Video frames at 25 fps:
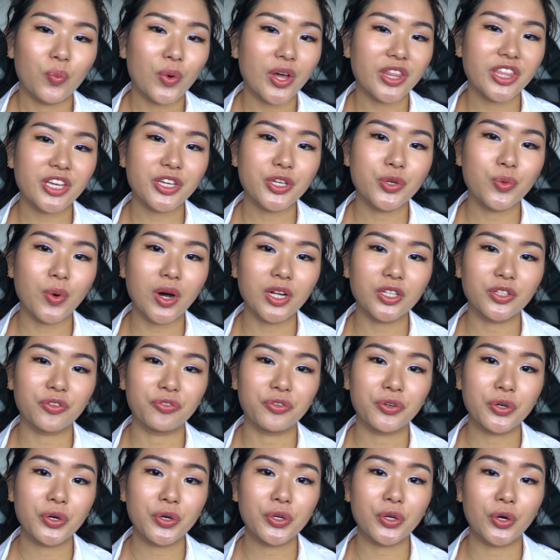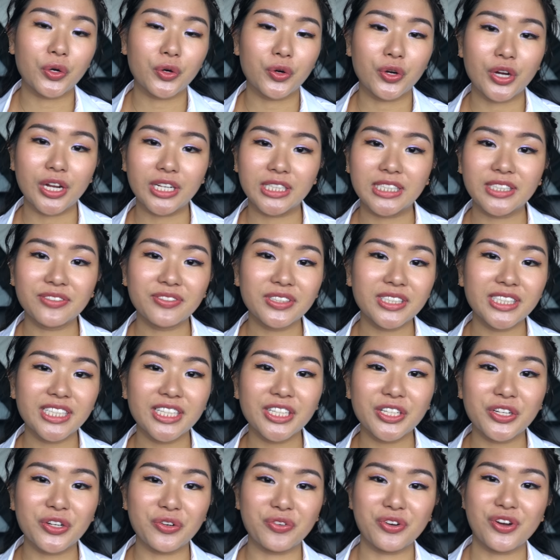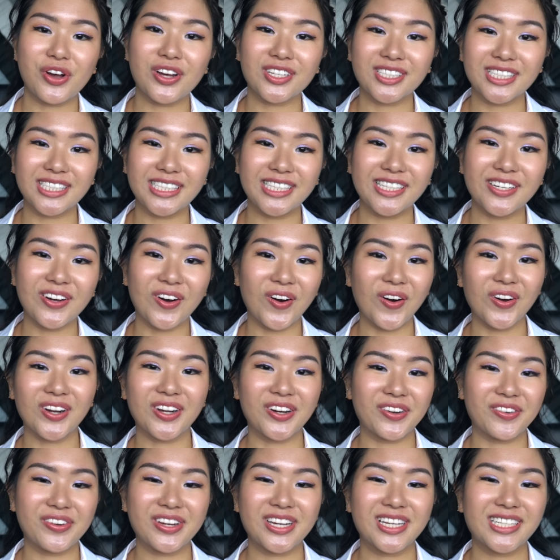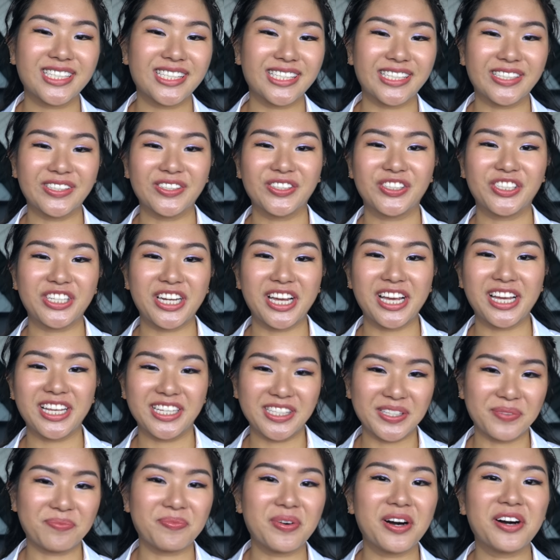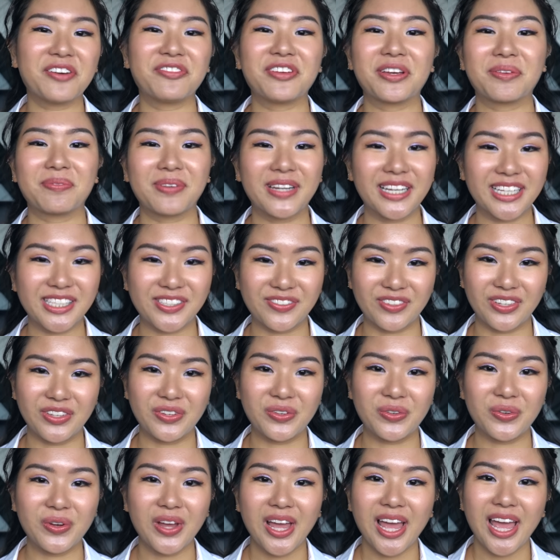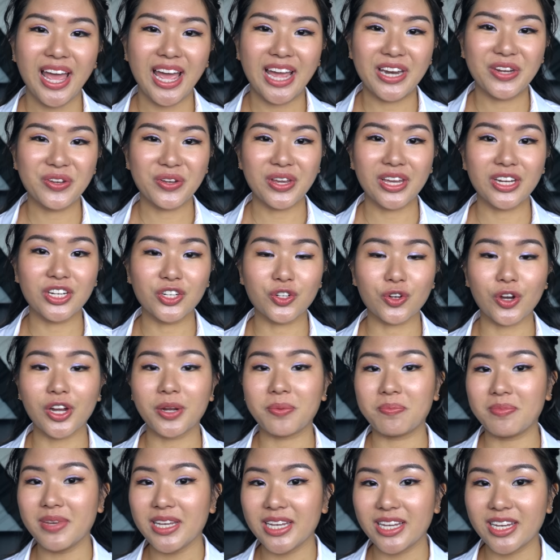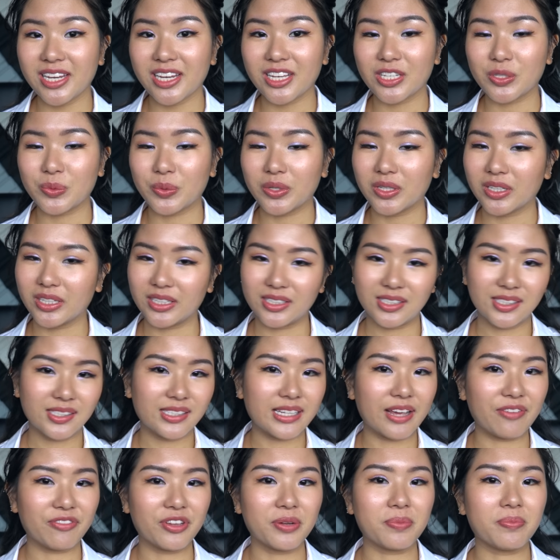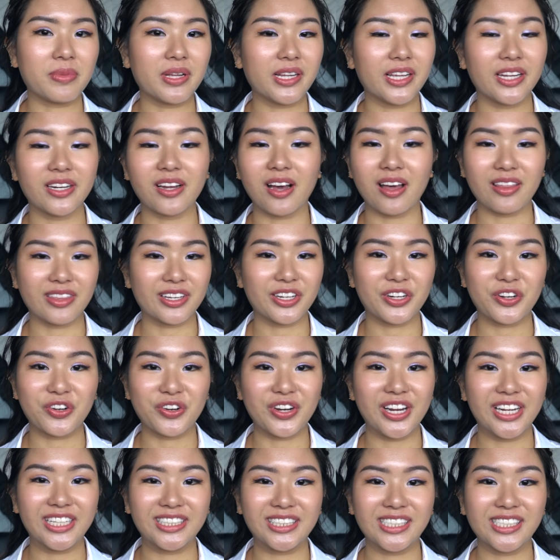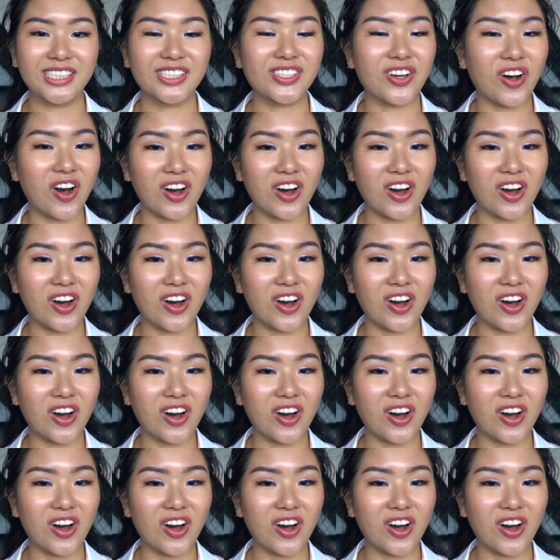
Whether you want to fuel your creativity, curiosity, or career, Skillshare is the perfect place for you. And you can join me as well as 7 million other creators